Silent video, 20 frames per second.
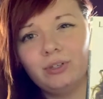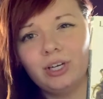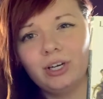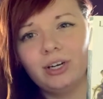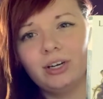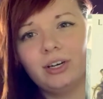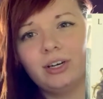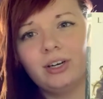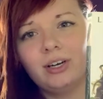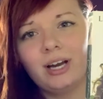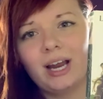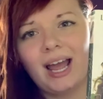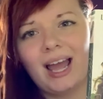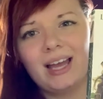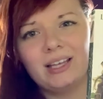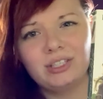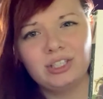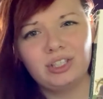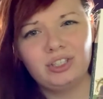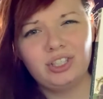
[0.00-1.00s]
her
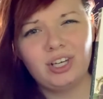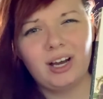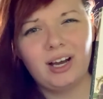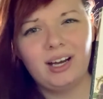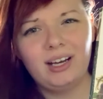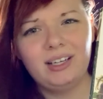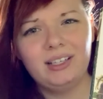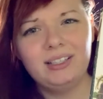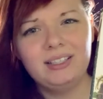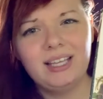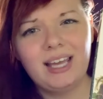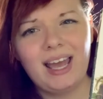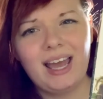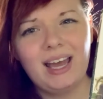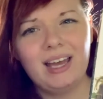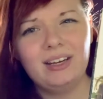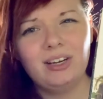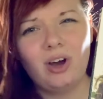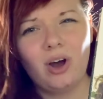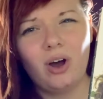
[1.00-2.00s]
as a child
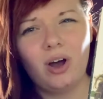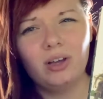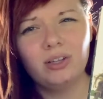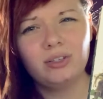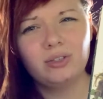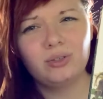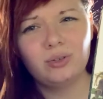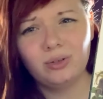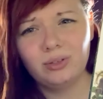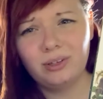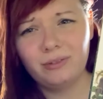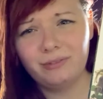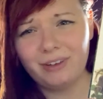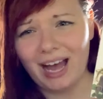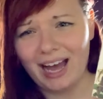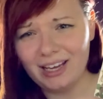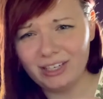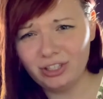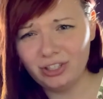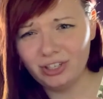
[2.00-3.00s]
and sort of
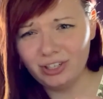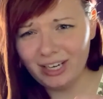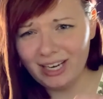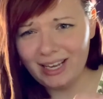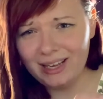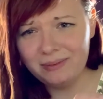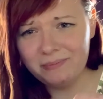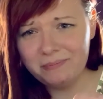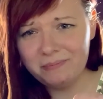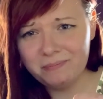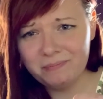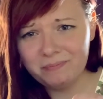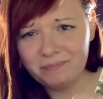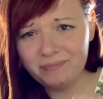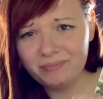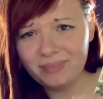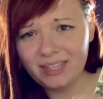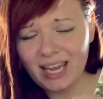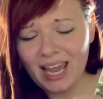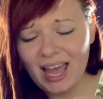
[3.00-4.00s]
under him,
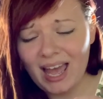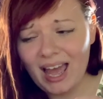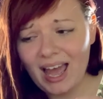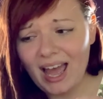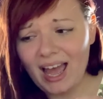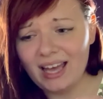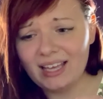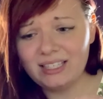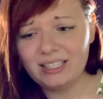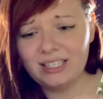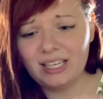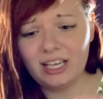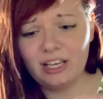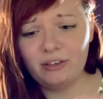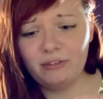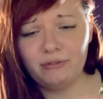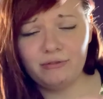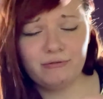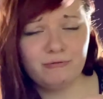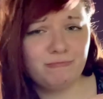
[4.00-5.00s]
as
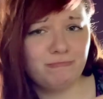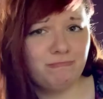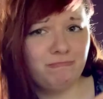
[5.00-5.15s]
if